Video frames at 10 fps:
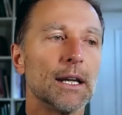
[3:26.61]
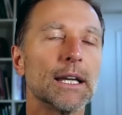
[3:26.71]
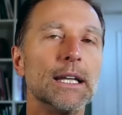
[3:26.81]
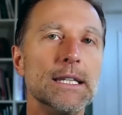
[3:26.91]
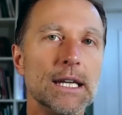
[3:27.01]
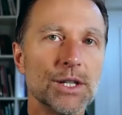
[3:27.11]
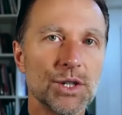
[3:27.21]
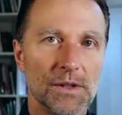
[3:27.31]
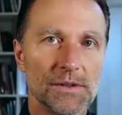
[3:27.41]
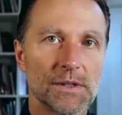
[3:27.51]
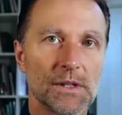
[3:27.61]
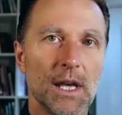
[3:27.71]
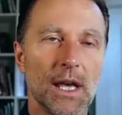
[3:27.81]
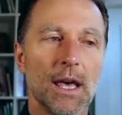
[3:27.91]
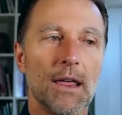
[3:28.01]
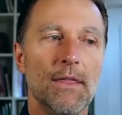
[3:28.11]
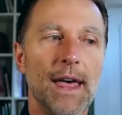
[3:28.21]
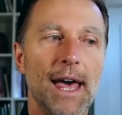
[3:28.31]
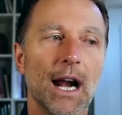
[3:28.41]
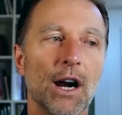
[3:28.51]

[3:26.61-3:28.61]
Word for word: conditions that